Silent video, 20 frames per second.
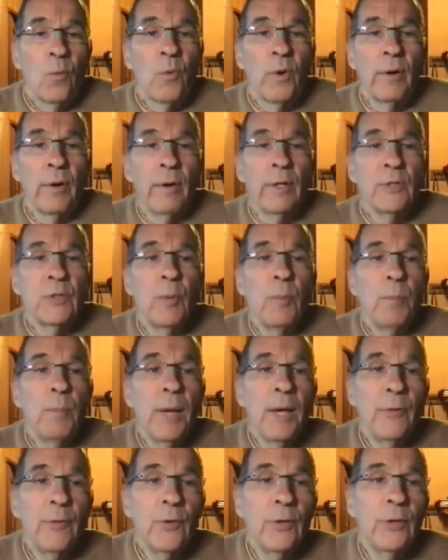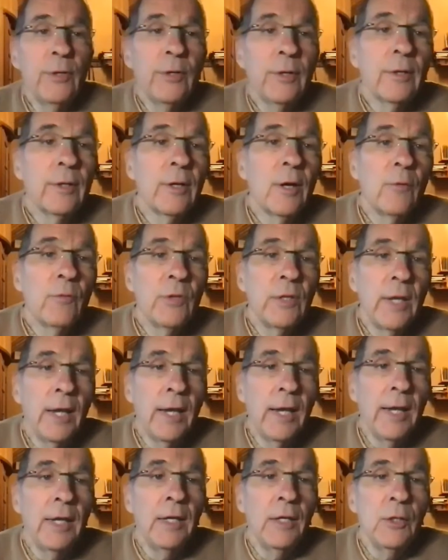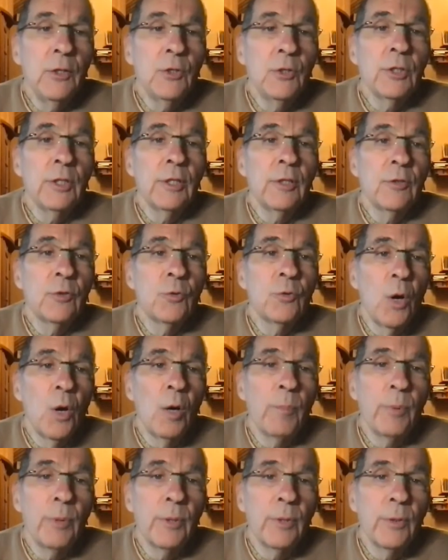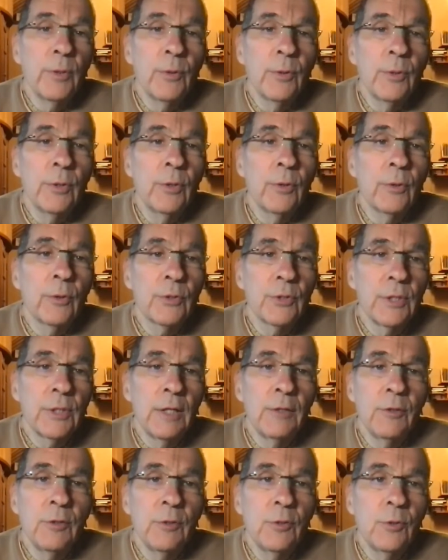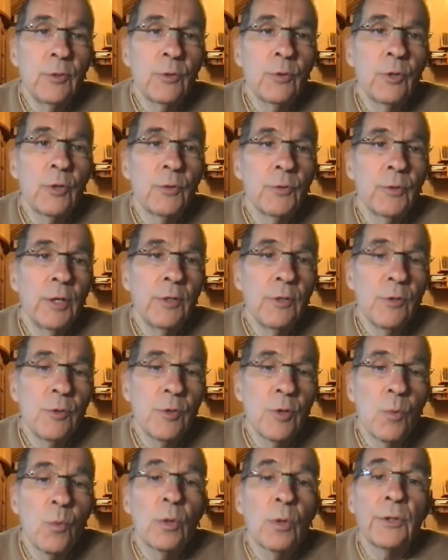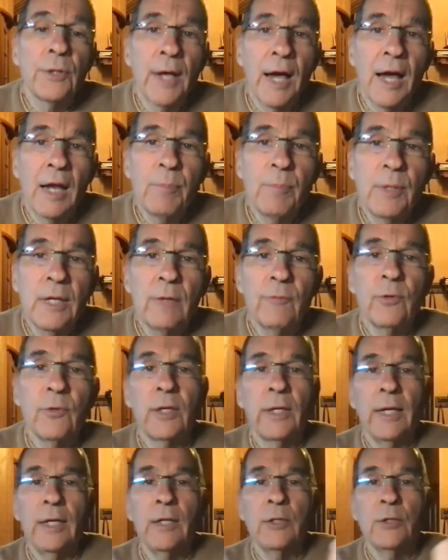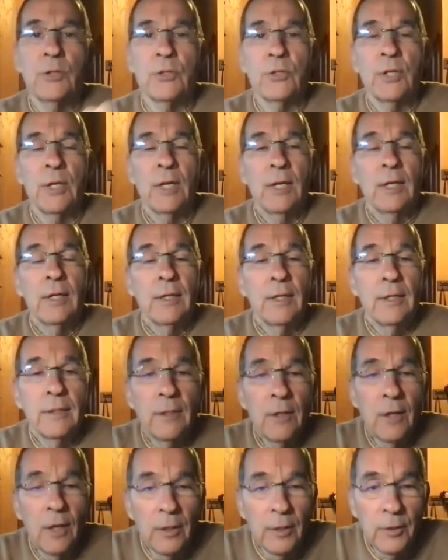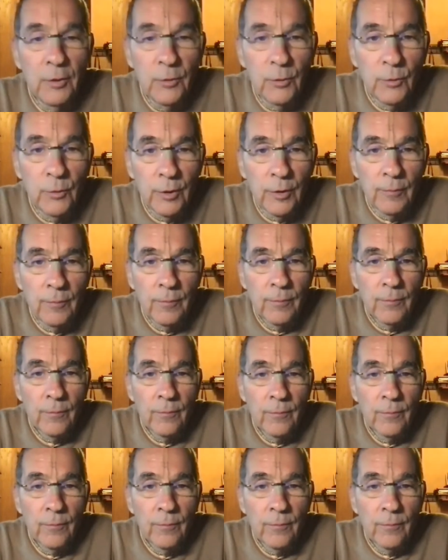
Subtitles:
Whereas the method of the age in Dwarpa Yuga or Satya Yuga or Treta Yuga will not be efficacious in Kali Yuga.